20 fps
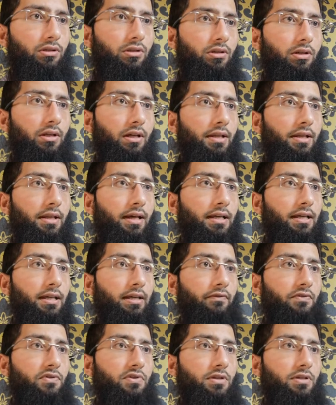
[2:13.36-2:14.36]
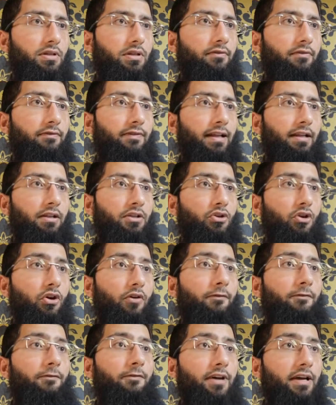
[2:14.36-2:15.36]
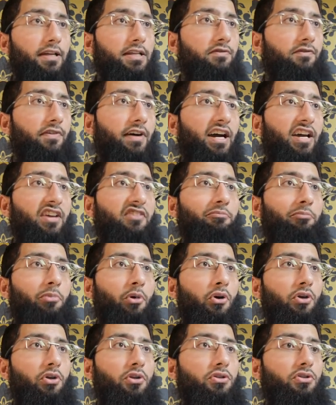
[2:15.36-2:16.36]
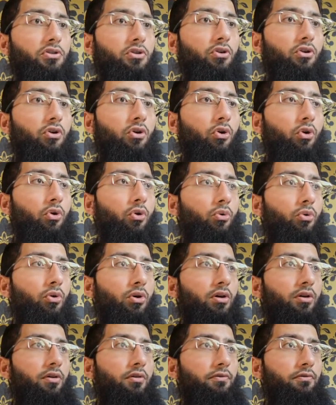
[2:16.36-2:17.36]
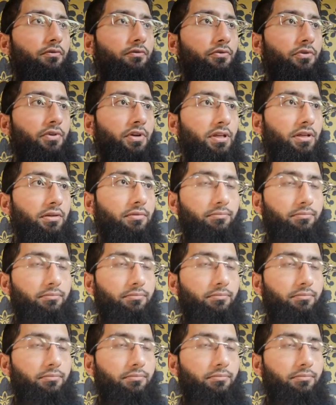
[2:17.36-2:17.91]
and that gives us a value of 35.03.